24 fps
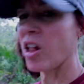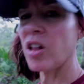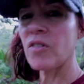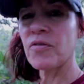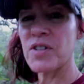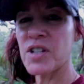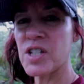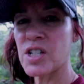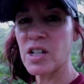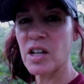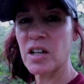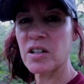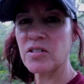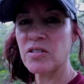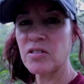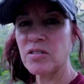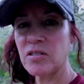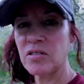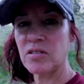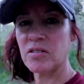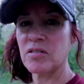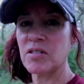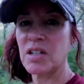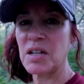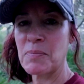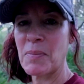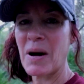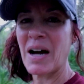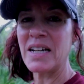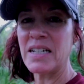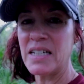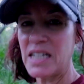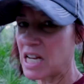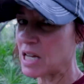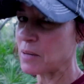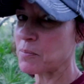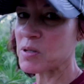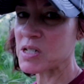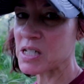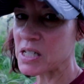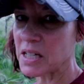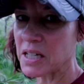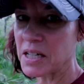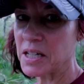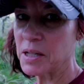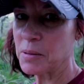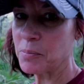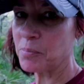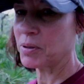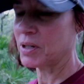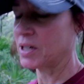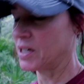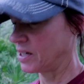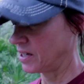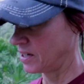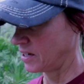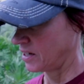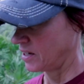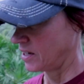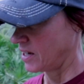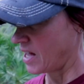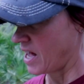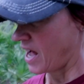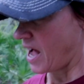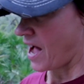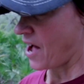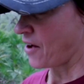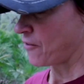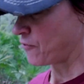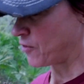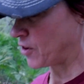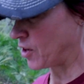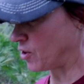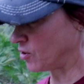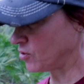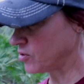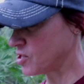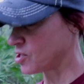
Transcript: of a sudden, in my deep sleep, I felt